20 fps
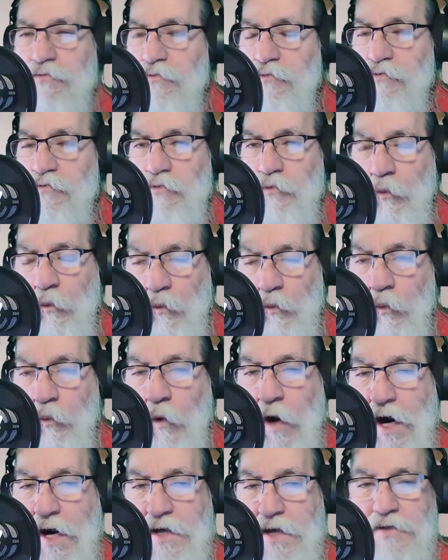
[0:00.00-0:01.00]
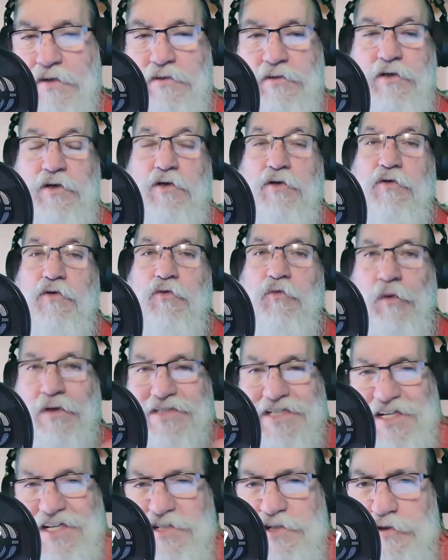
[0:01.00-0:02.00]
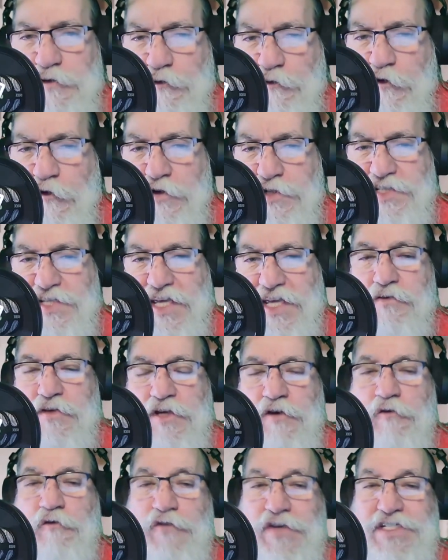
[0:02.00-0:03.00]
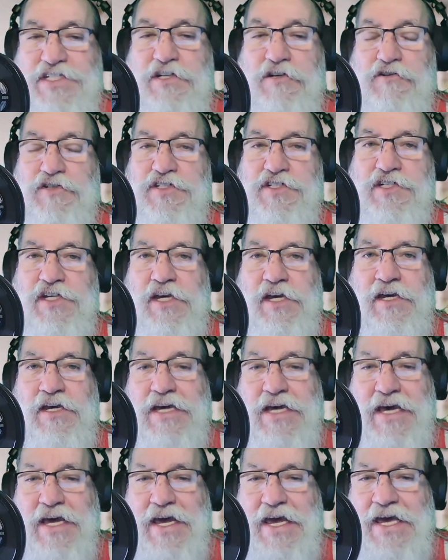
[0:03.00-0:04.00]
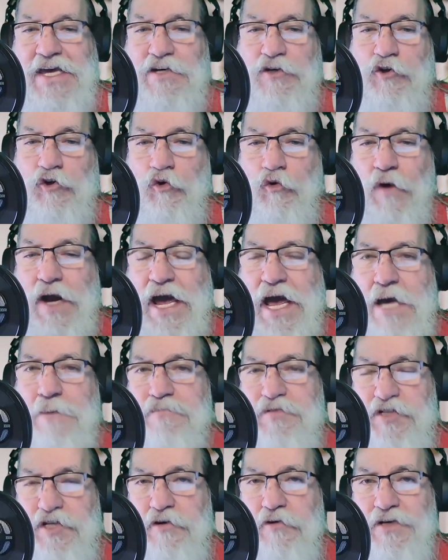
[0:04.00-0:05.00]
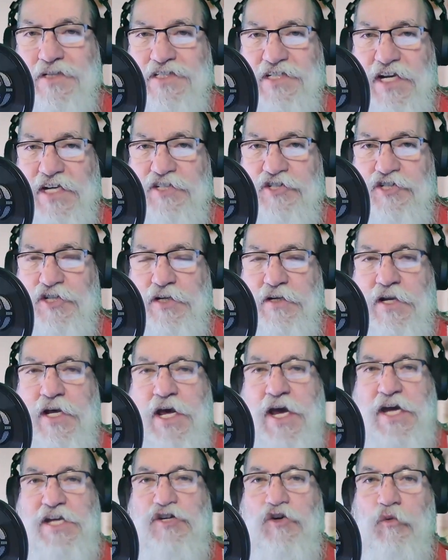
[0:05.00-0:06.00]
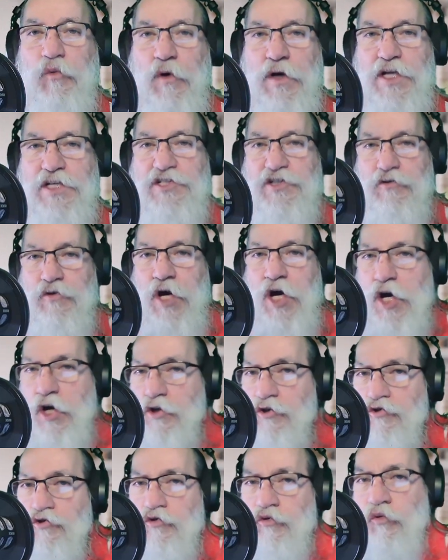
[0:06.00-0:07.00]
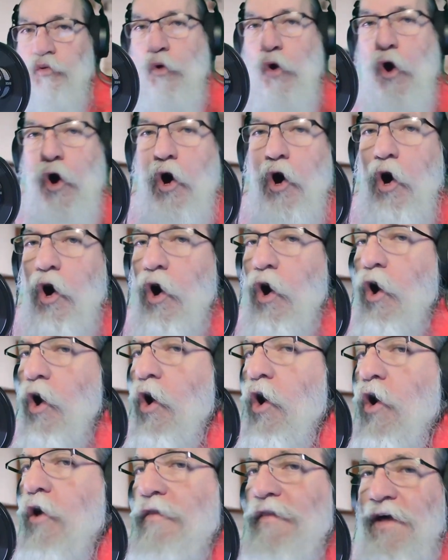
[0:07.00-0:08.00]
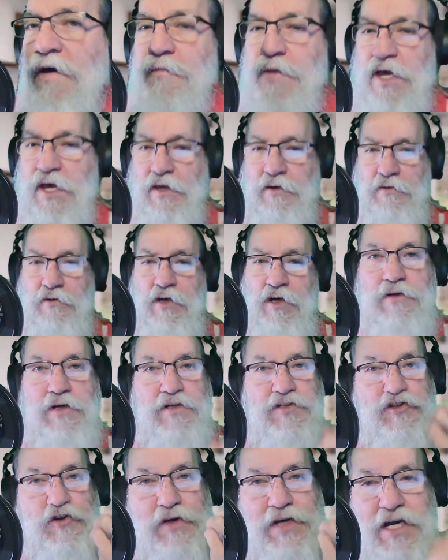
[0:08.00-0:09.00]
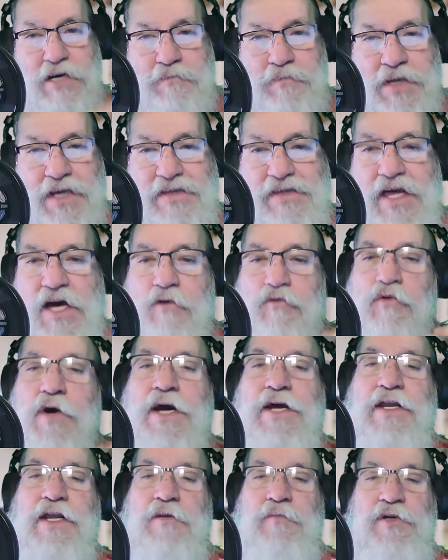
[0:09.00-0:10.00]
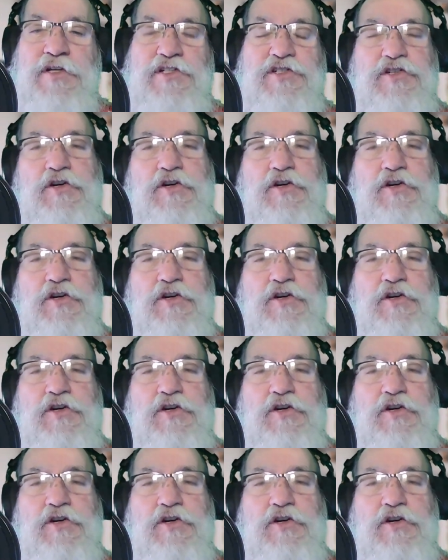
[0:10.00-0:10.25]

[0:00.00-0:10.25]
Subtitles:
Why? Well, it's because it's the first thing your visitors see. It grabs their attention and you want it to draw them in. So you got to pick that right image.